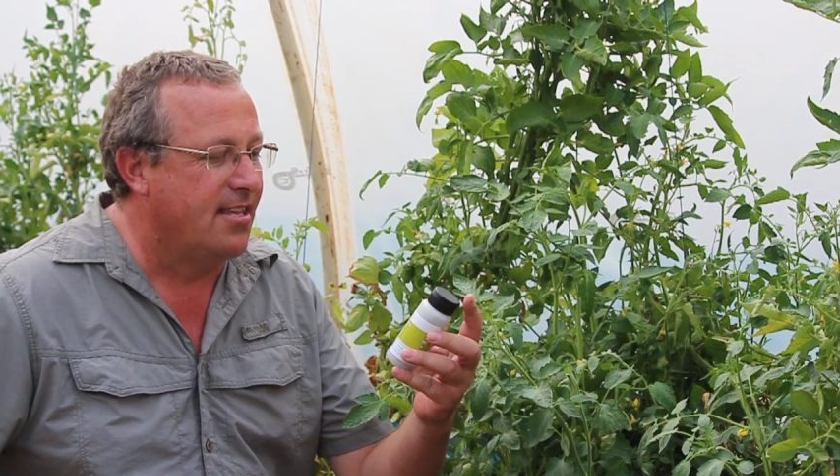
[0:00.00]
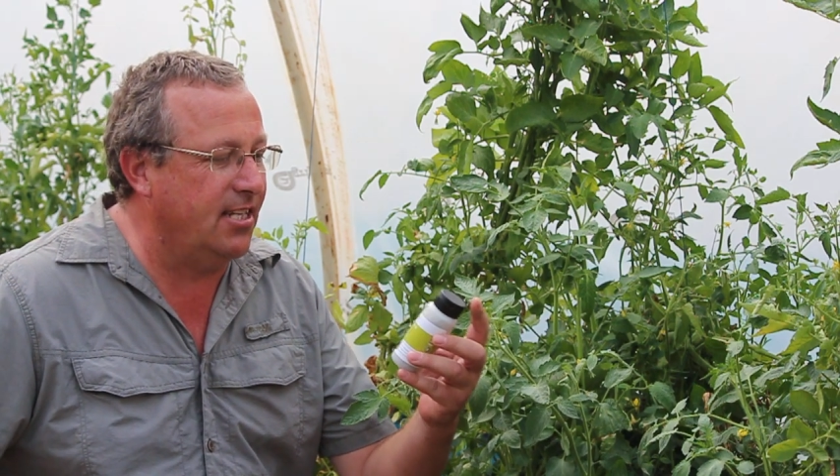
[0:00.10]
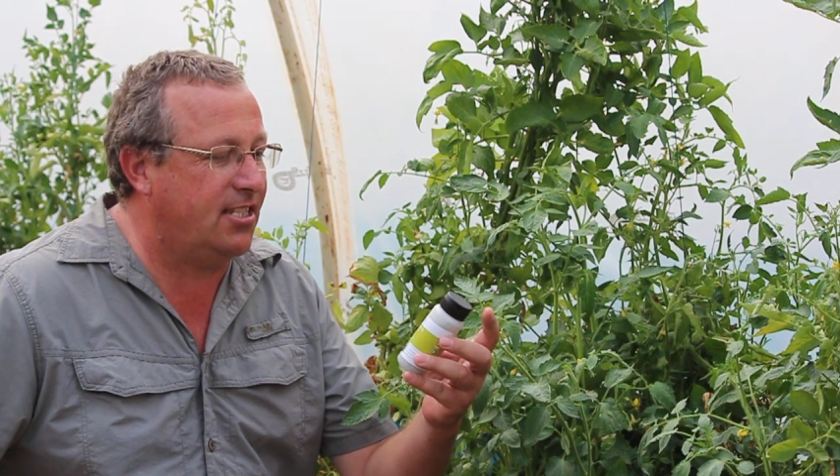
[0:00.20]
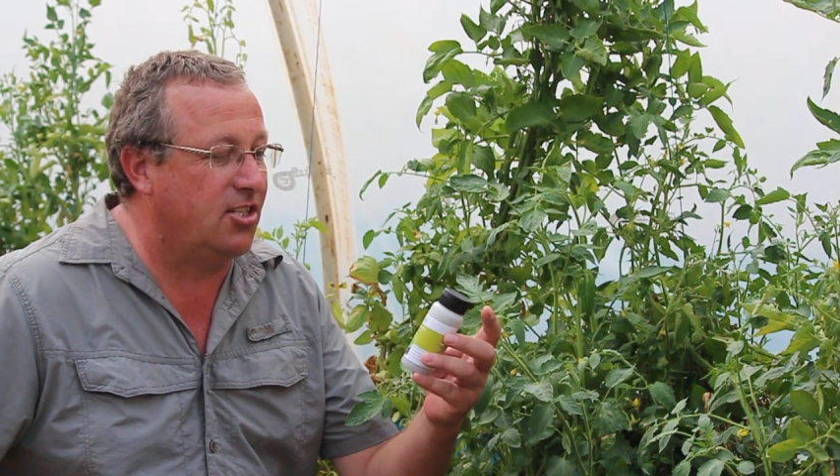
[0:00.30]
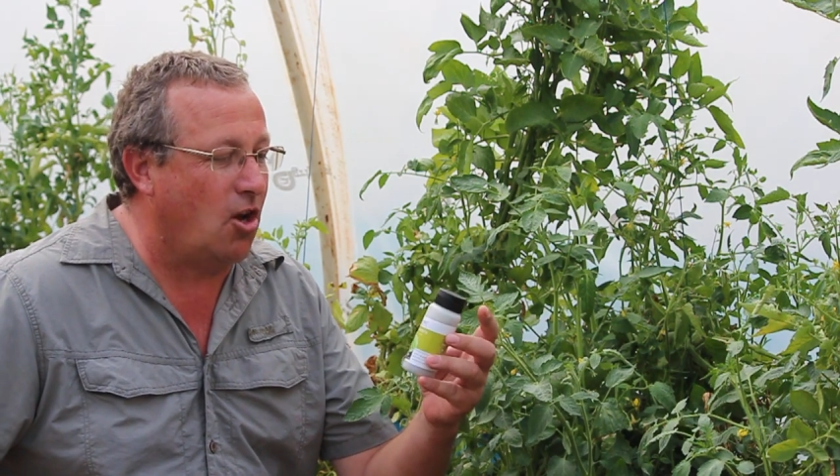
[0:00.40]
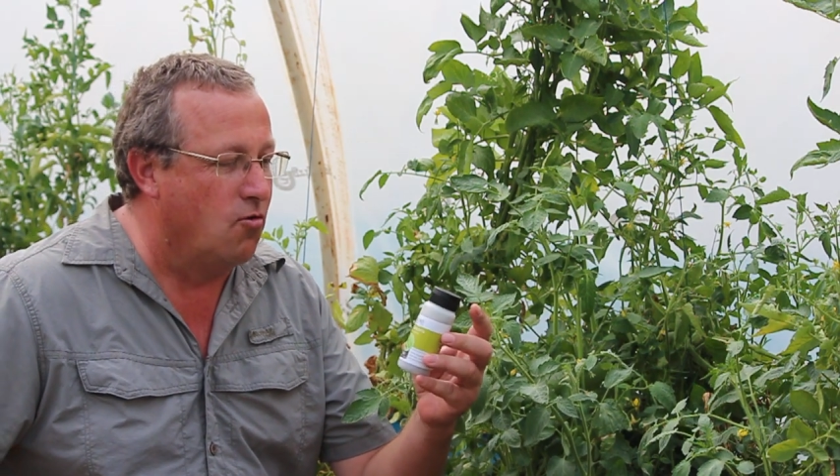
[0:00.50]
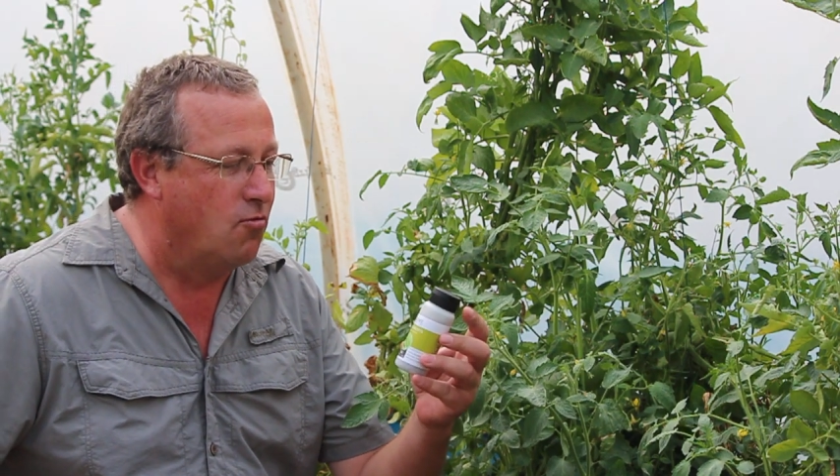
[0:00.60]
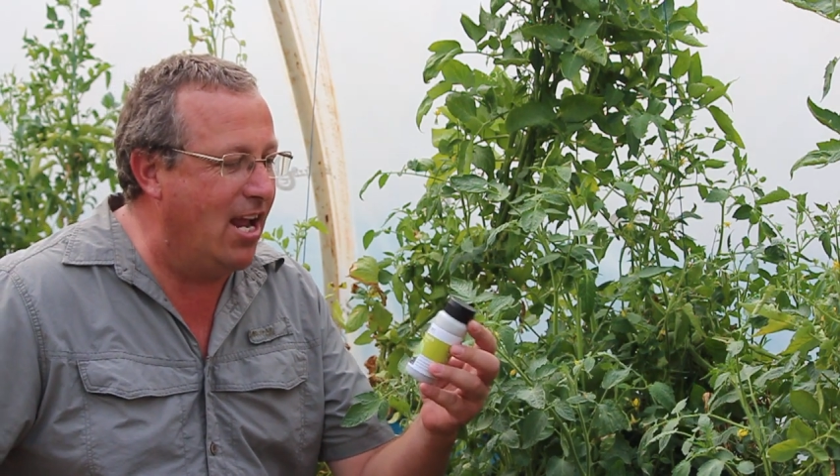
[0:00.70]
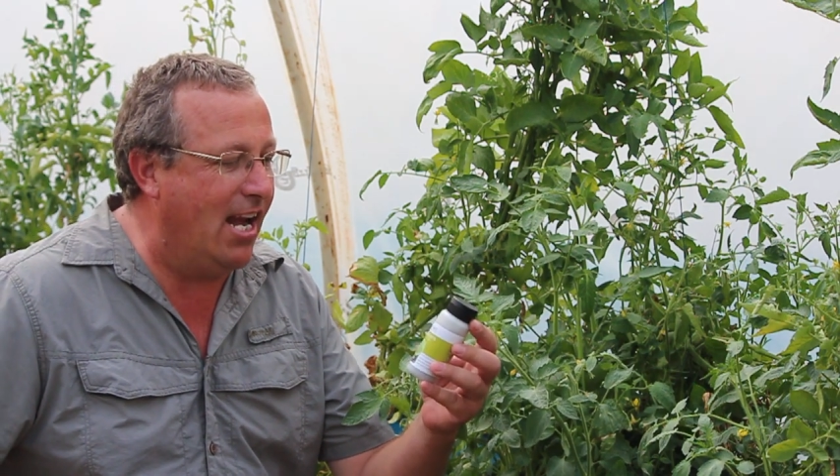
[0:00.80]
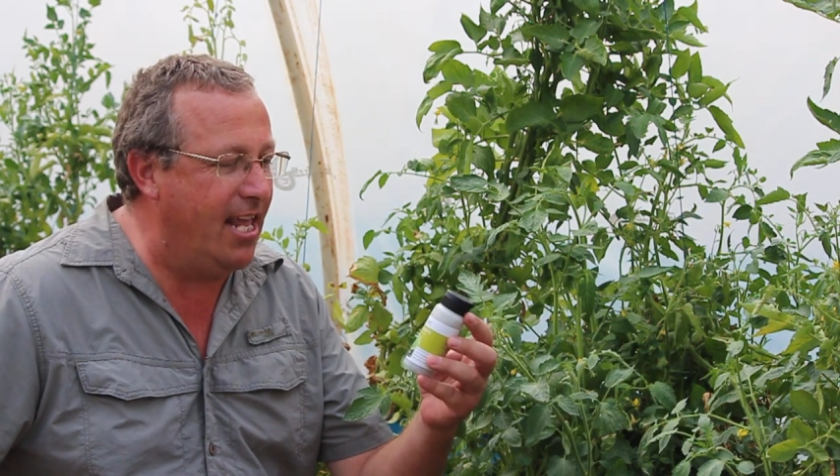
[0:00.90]
This is a
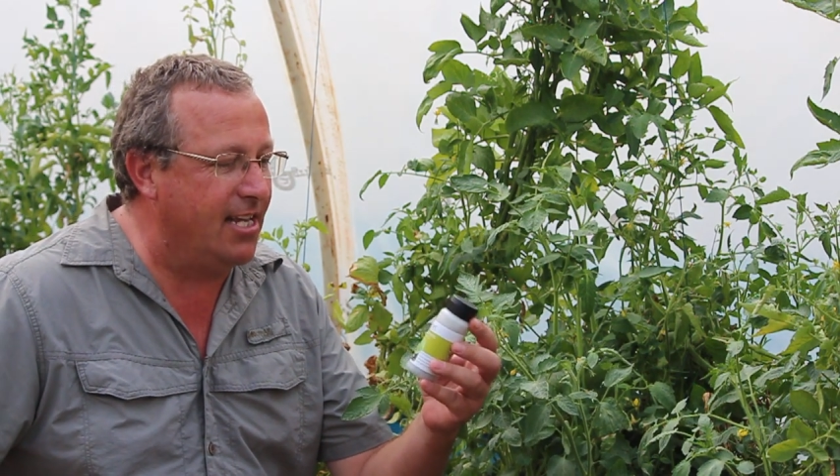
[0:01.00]
really